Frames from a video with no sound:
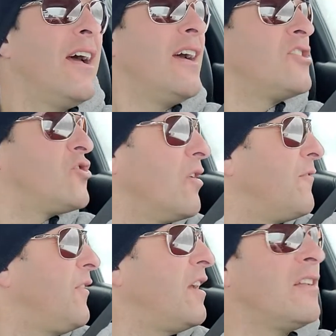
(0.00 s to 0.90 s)
Short
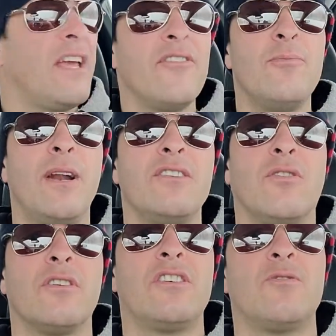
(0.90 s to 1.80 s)
field. Everybody's
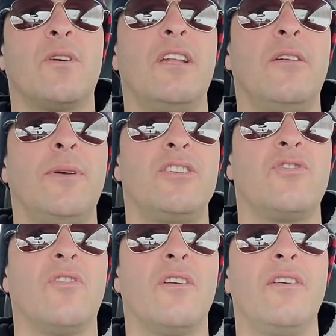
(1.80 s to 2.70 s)
horses were a little bit
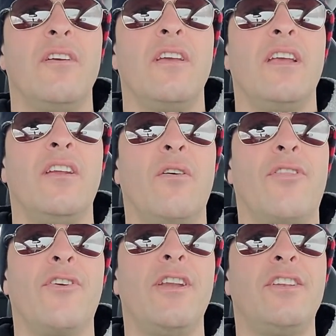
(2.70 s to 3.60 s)
short. You know,
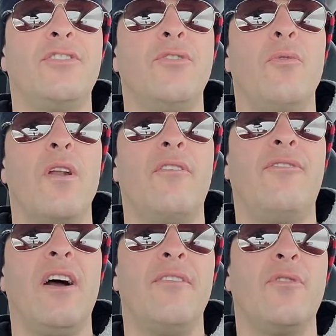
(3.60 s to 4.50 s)
32,
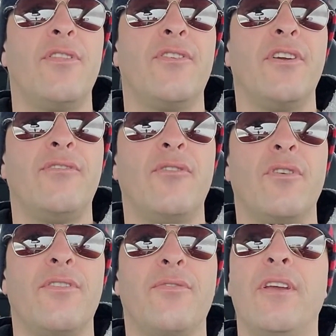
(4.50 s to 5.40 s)
105,
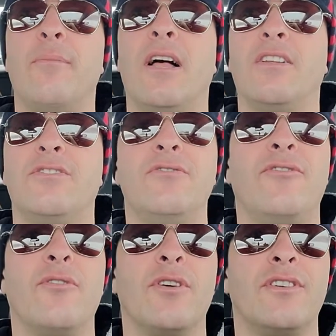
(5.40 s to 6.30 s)
134, and 3 a mile, and
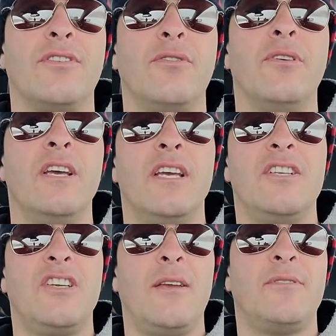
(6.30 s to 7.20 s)
2.4 and 2.
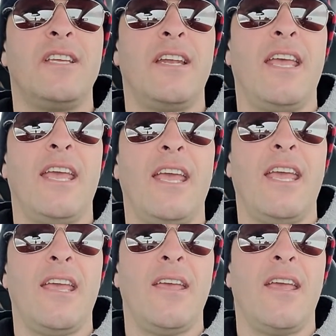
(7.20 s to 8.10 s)
James did
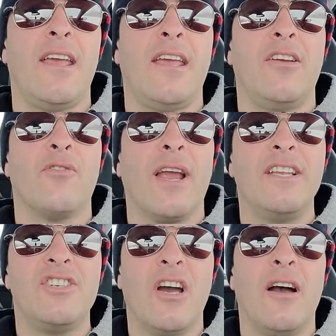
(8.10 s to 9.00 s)
a
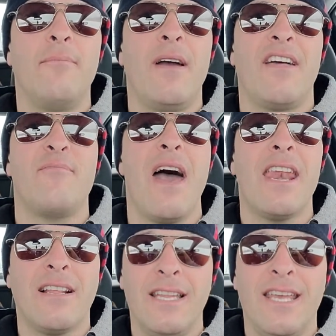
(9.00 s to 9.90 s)
great job
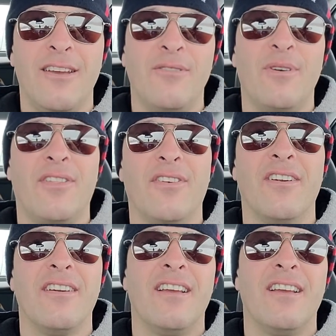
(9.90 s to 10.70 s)
mathematically with her,